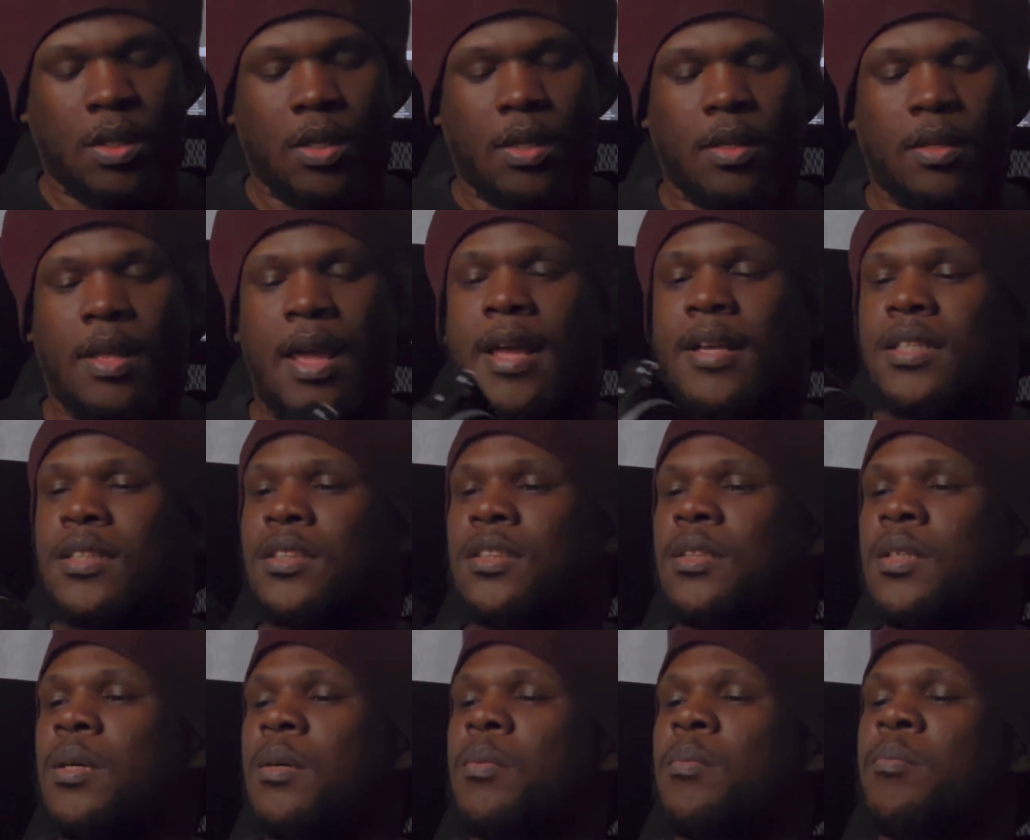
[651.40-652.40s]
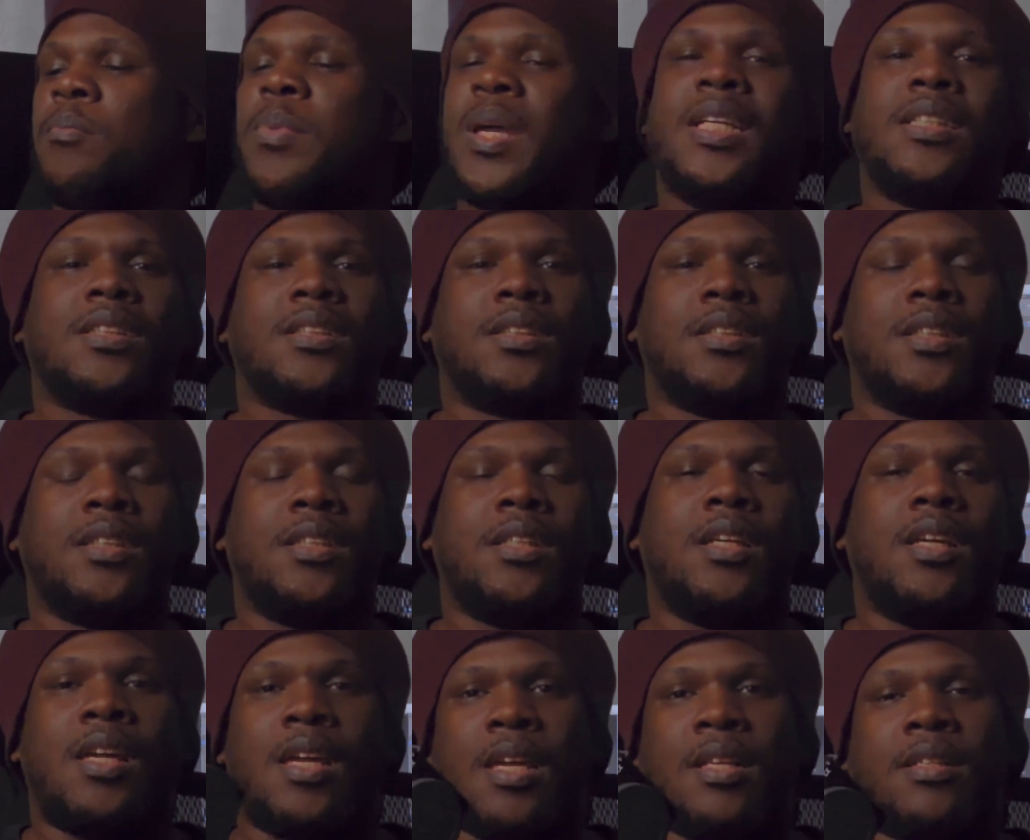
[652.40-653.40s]
that is basically
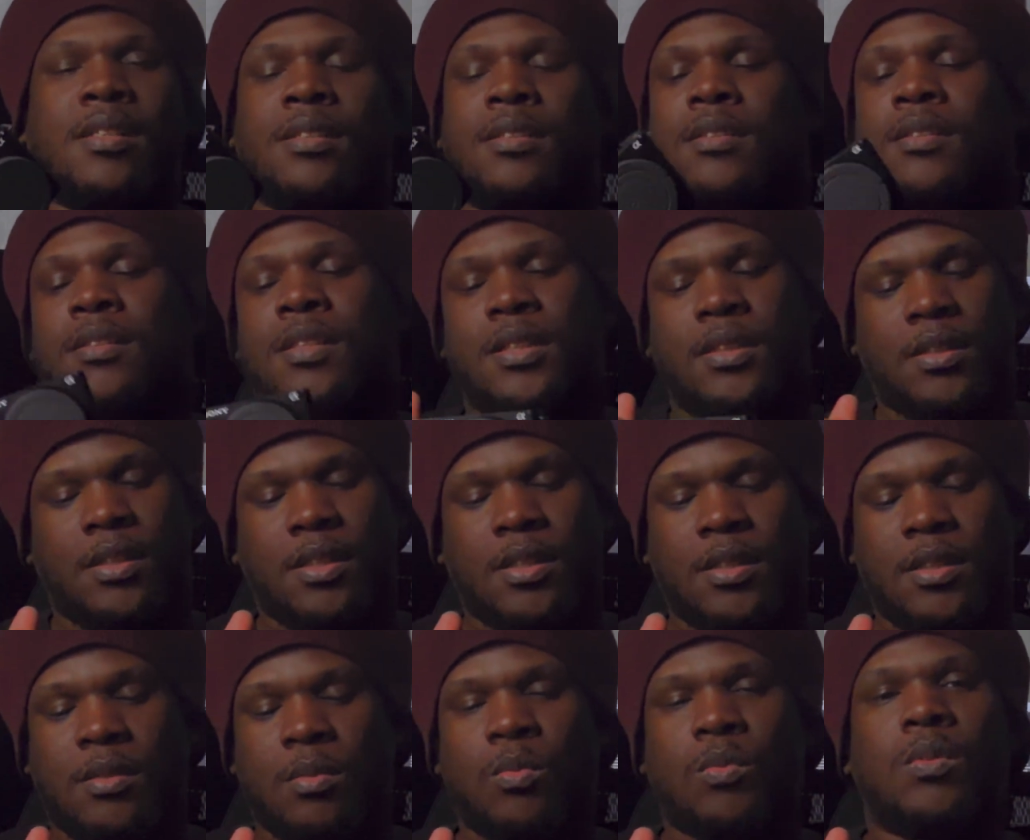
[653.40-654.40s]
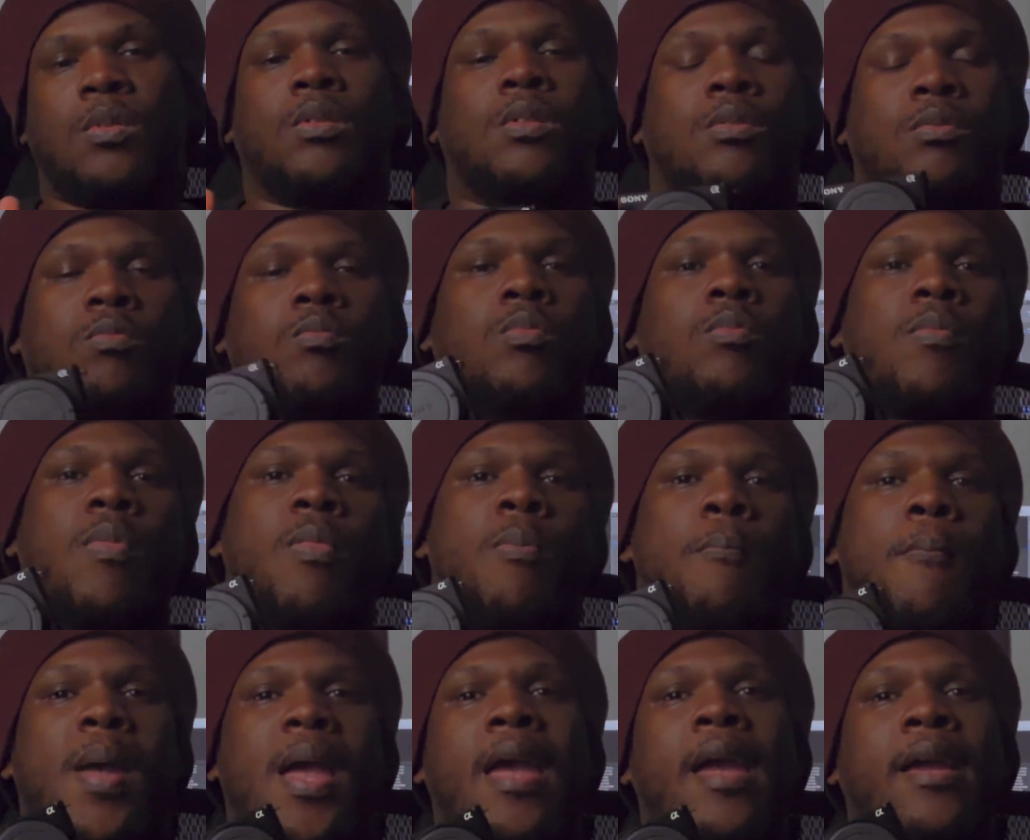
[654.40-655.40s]
it. This is the
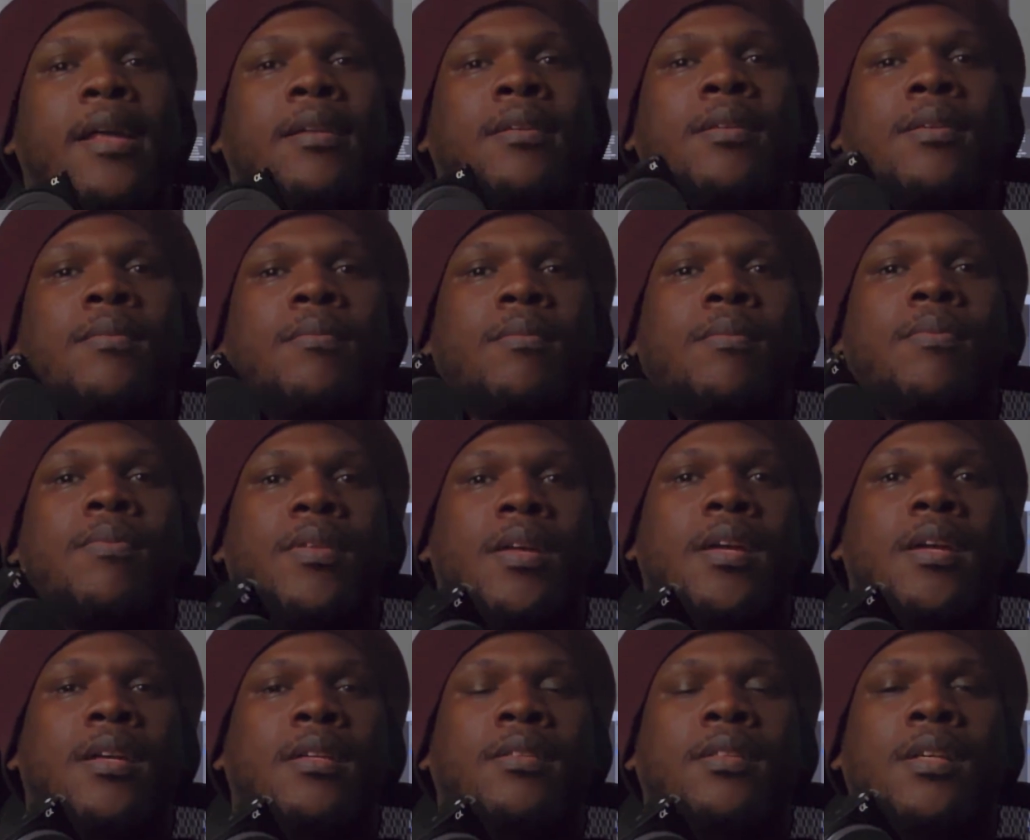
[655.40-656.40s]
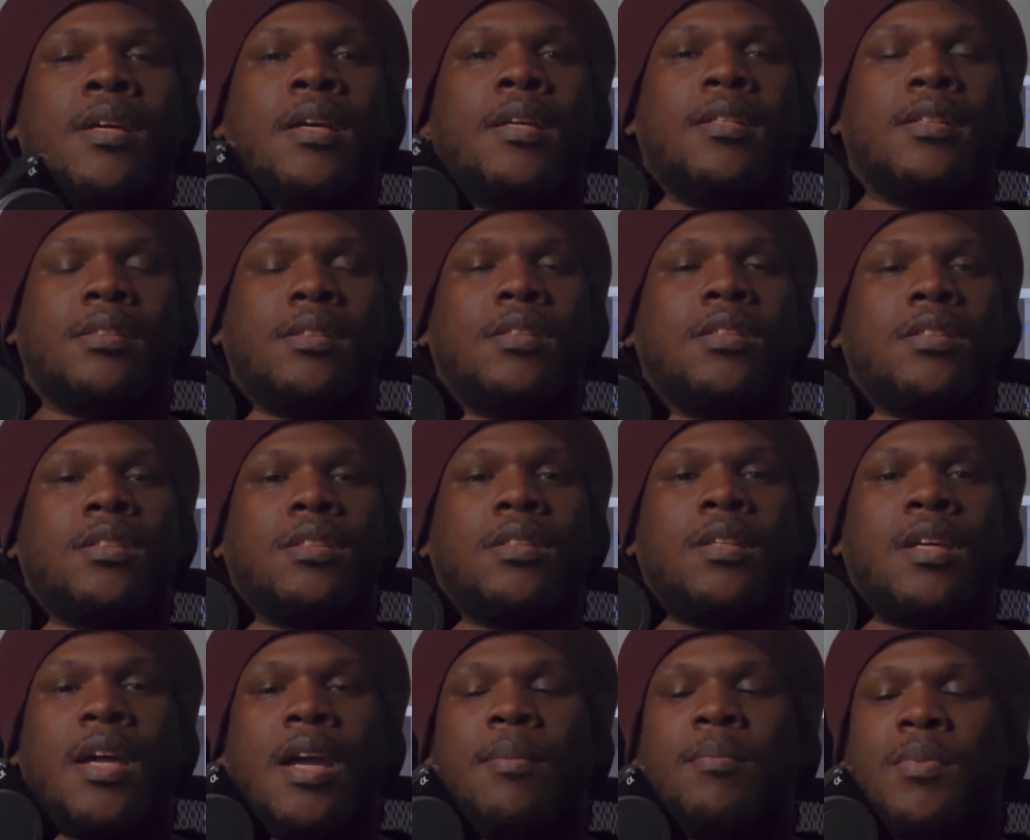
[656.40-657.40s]
main thing that
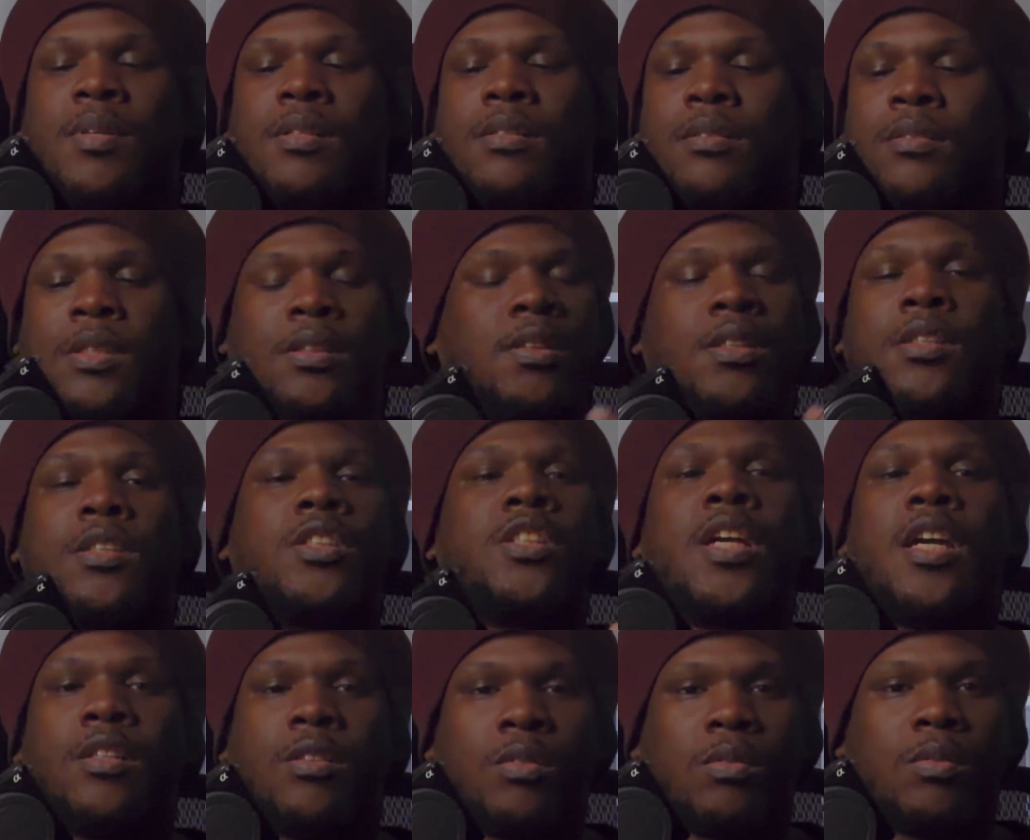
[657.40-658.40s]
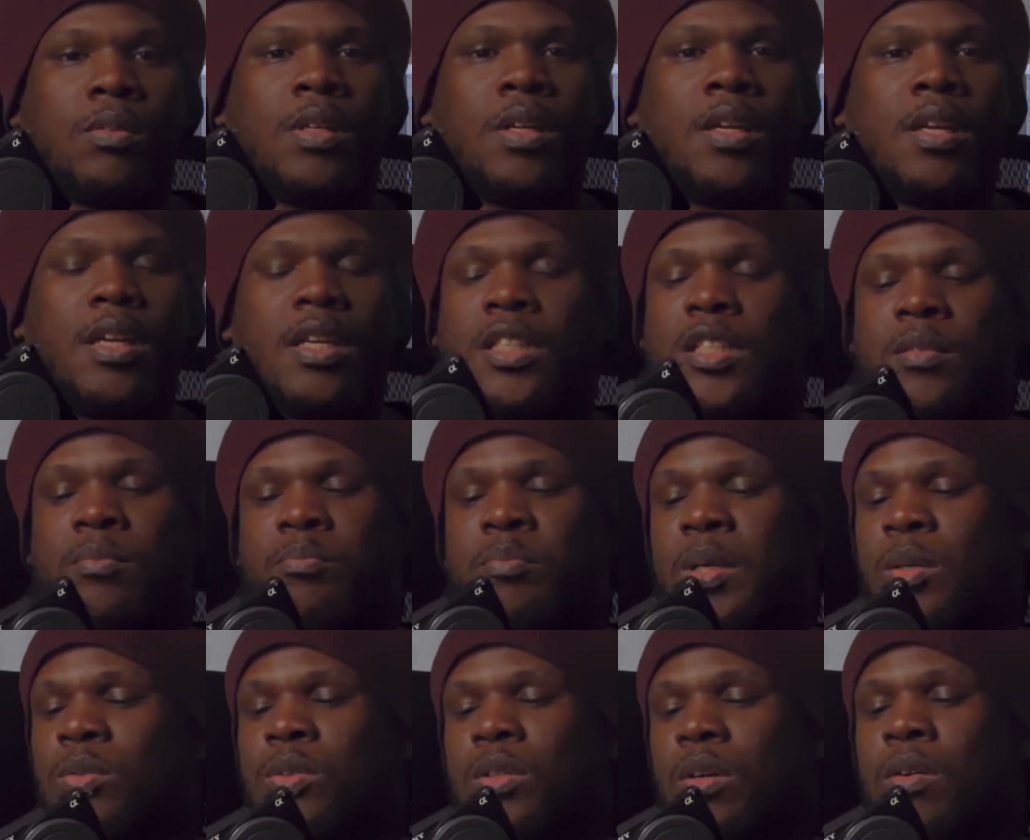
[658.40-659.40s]
this channel is
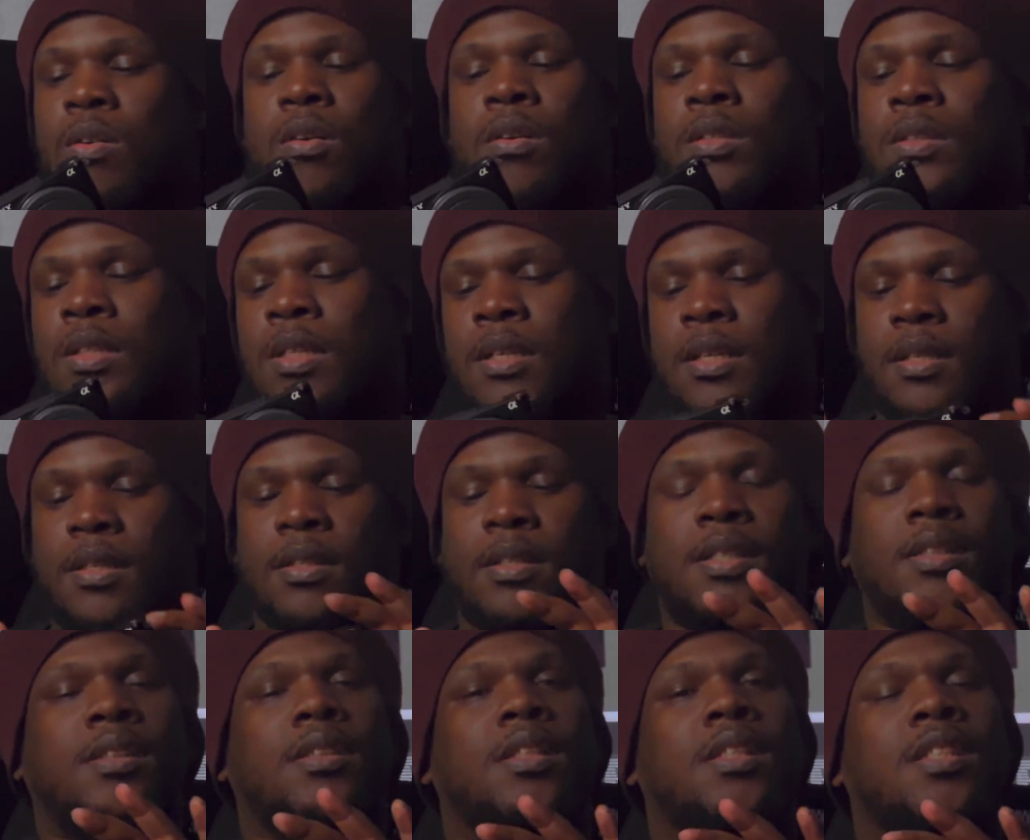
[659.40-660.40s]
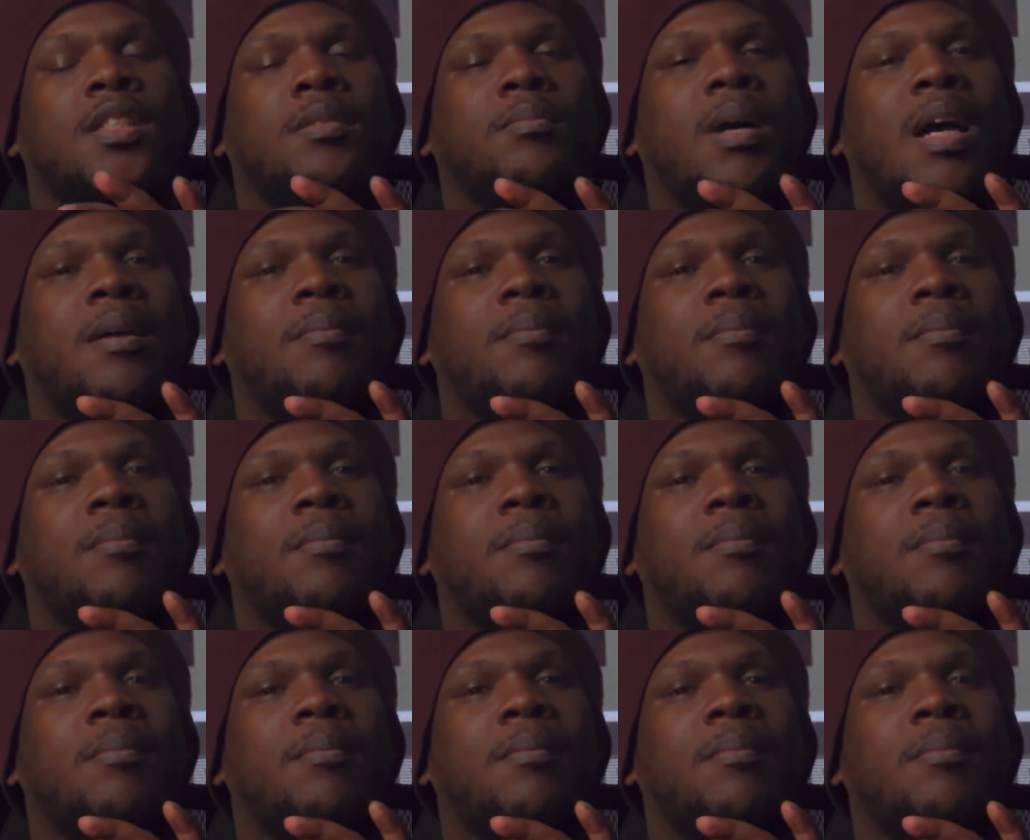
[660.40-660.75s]
built on. This is my